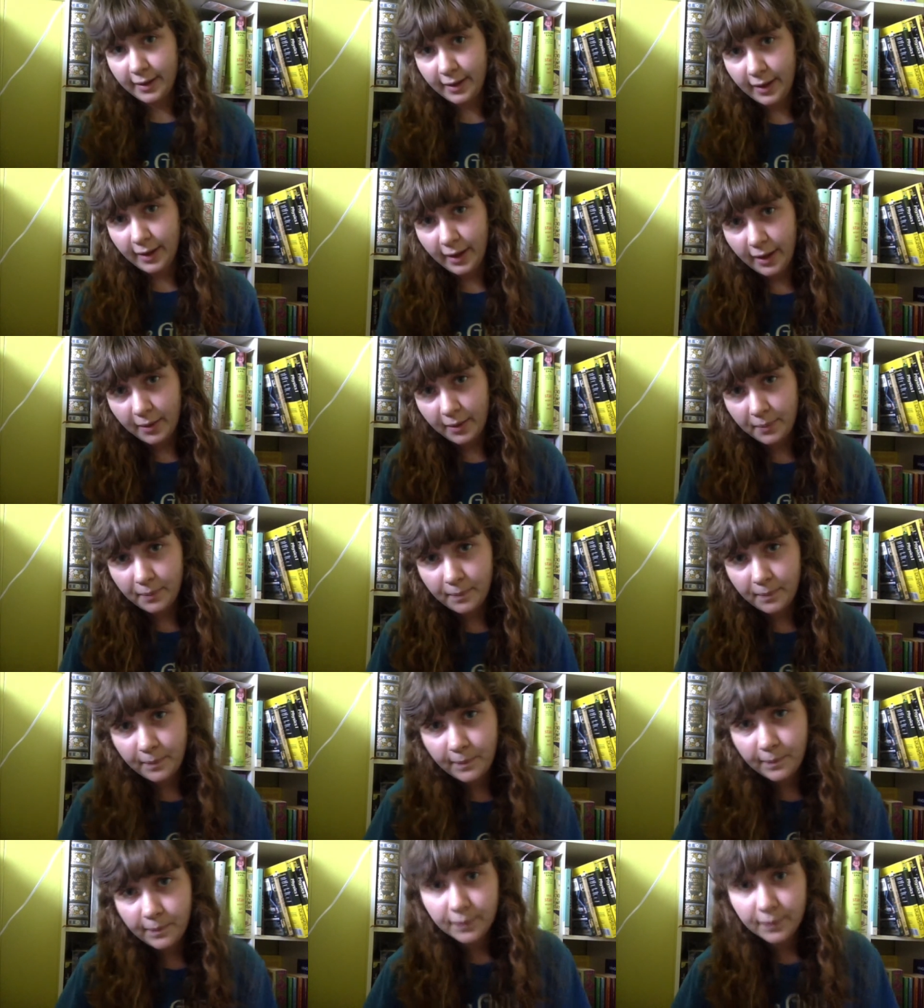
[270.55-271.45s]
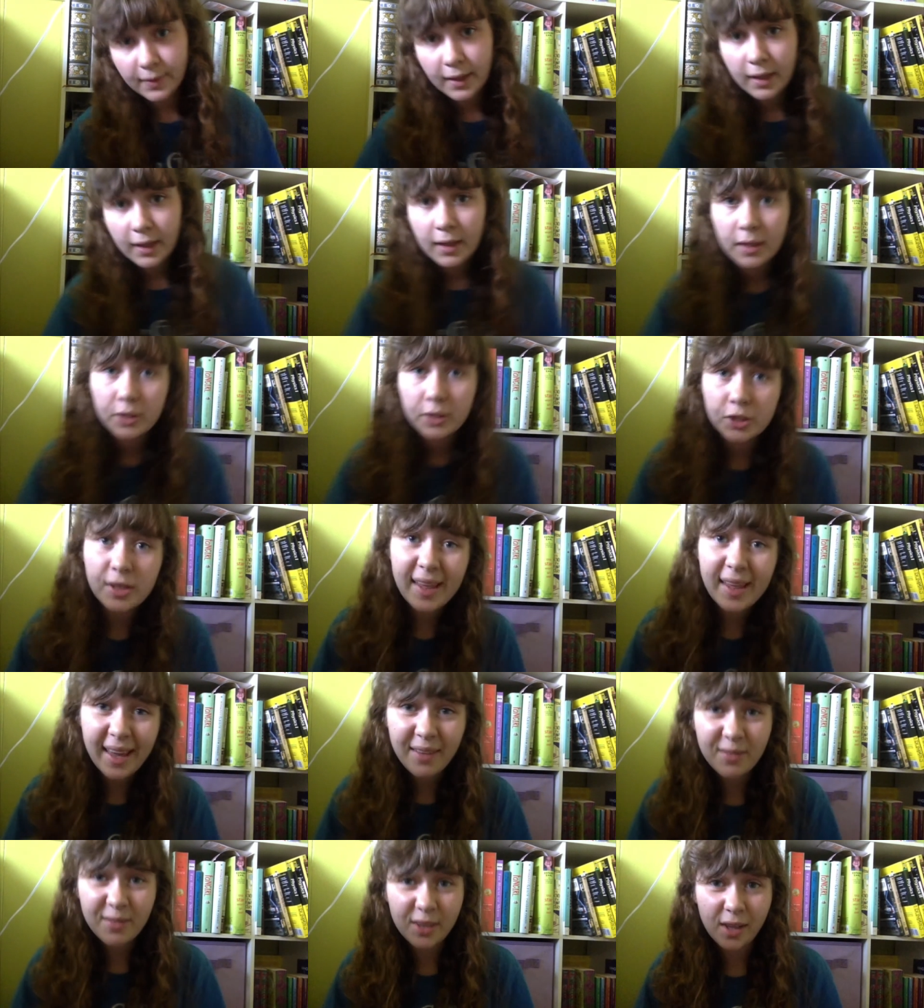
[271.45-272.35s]
Um, they
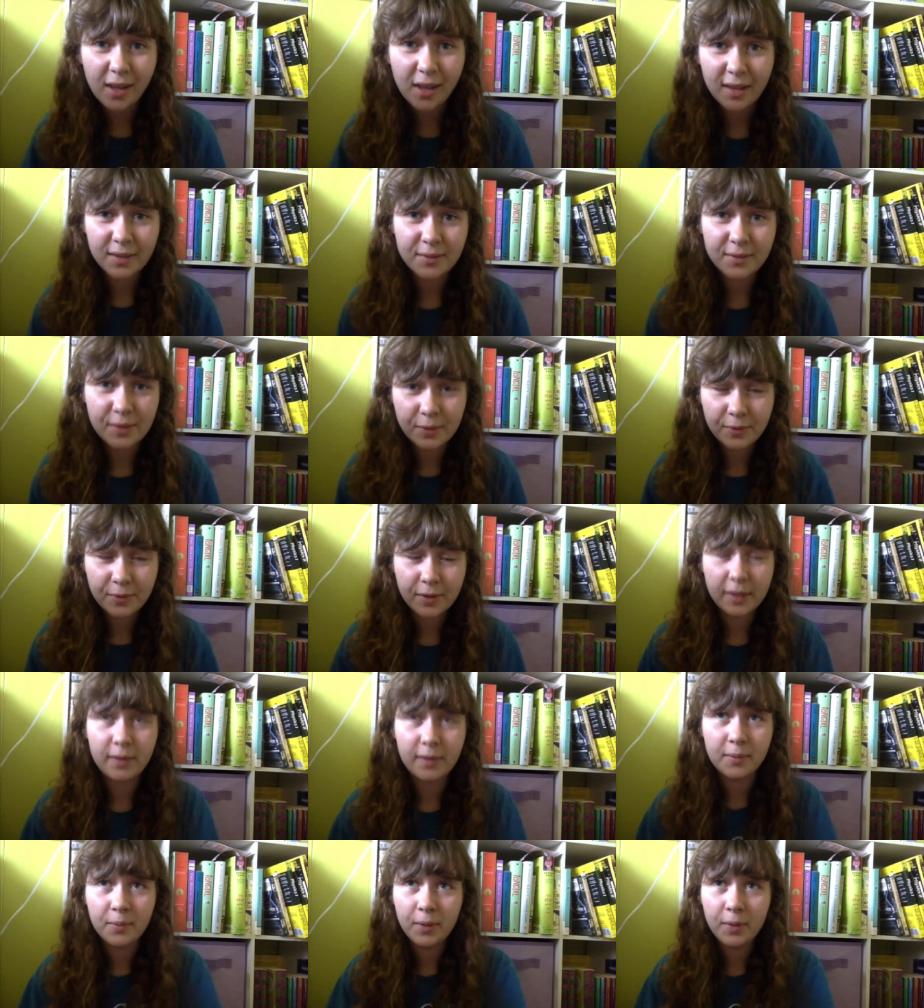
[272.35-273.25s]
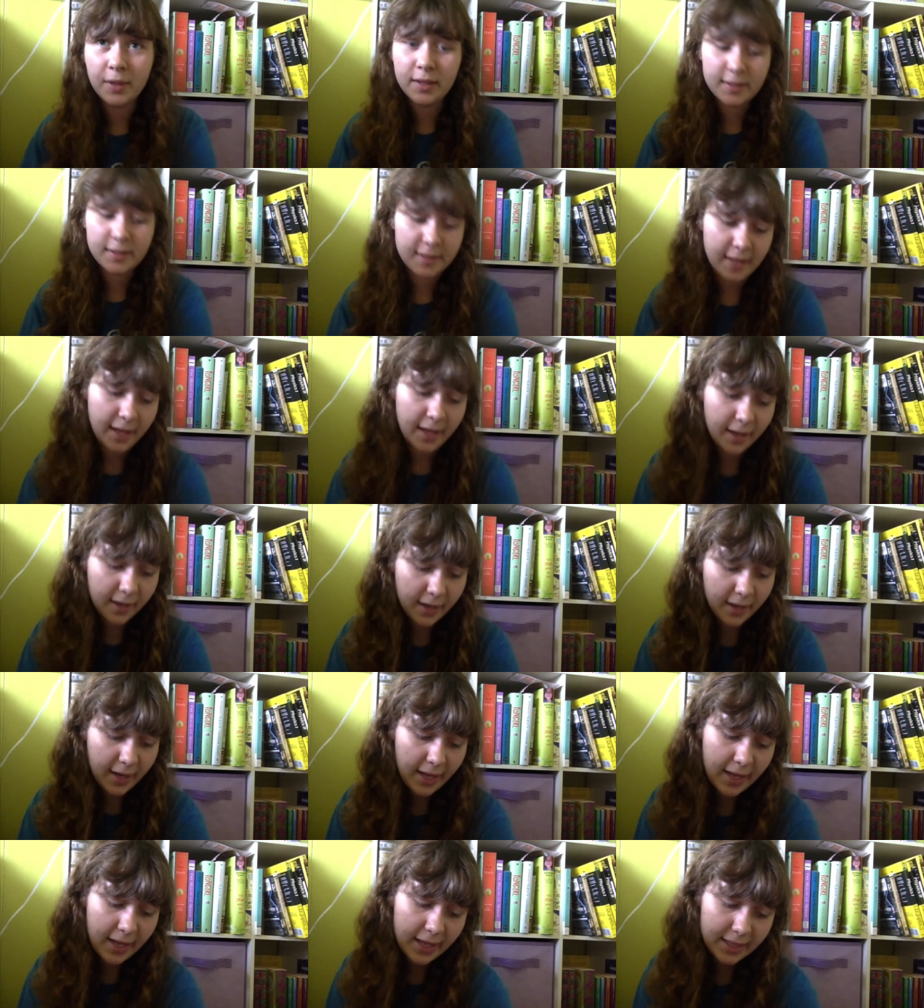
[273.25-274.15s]
have a lot of different books there,
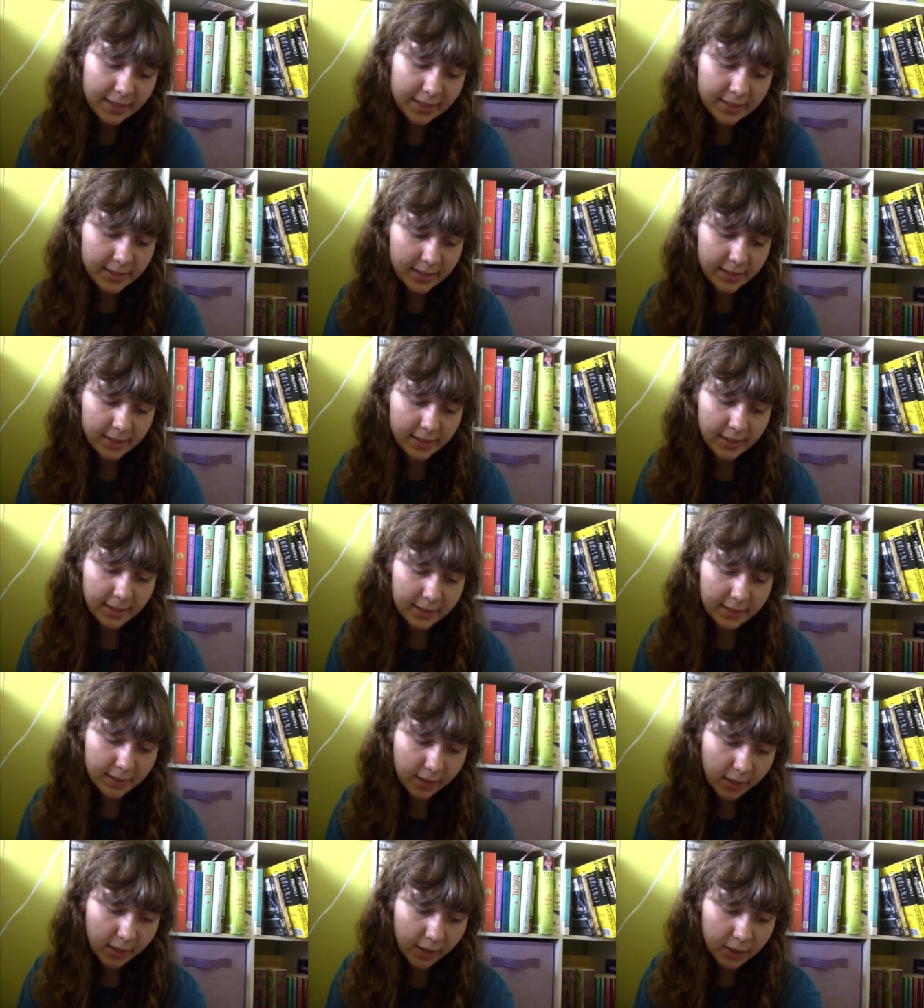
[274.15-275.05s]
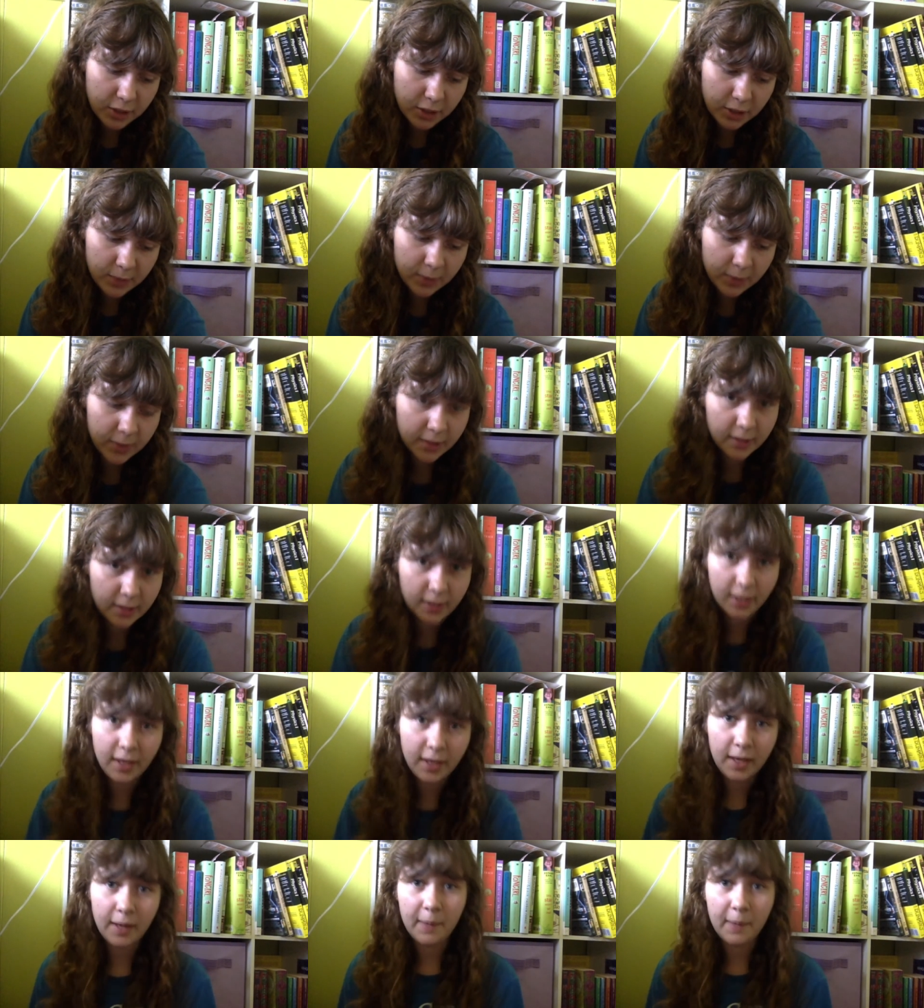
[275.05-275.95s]
and it's a lot cheaper.
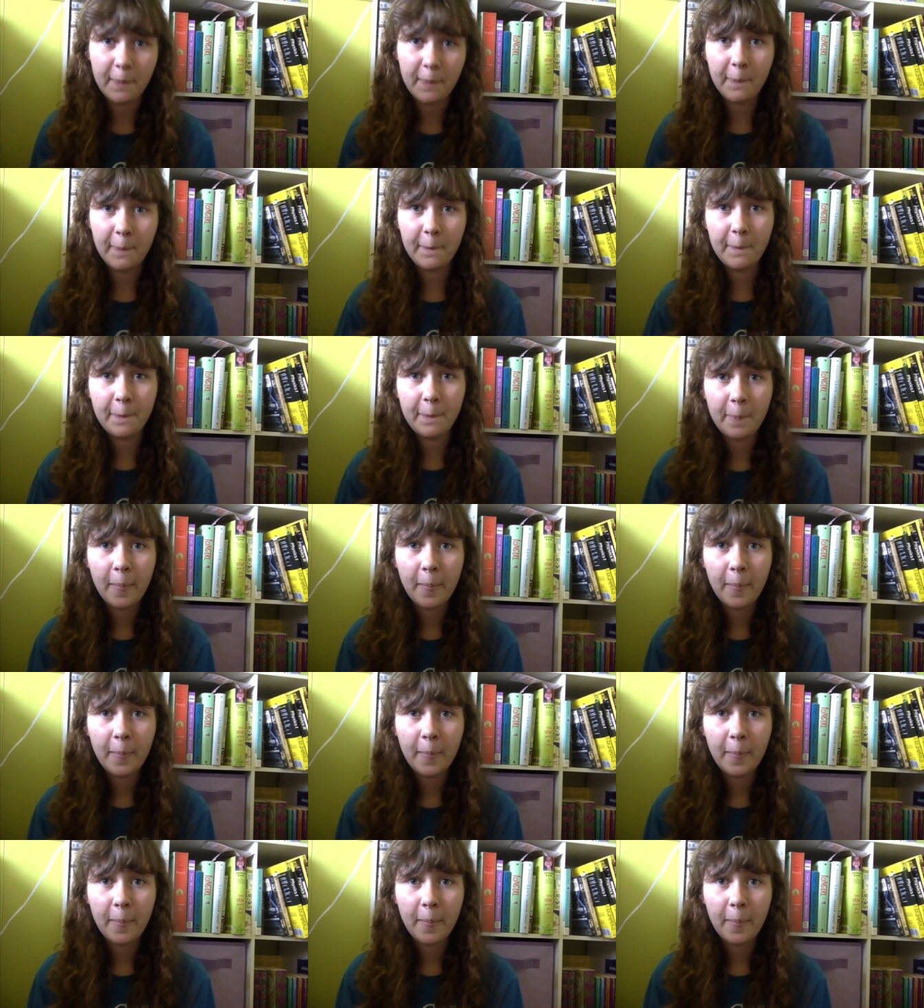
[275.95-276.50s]
Um,